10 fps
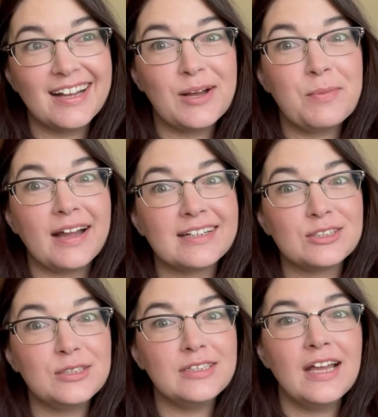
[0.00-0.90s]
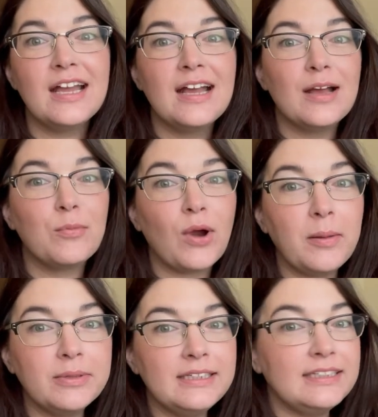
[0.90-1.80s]
Um, I actually
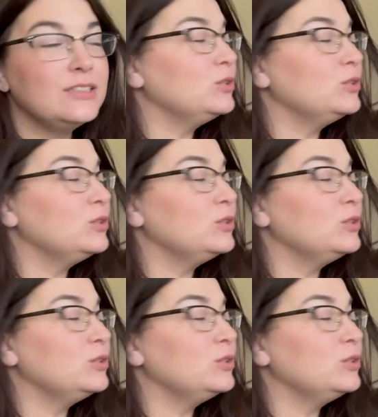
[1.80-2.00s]
probably need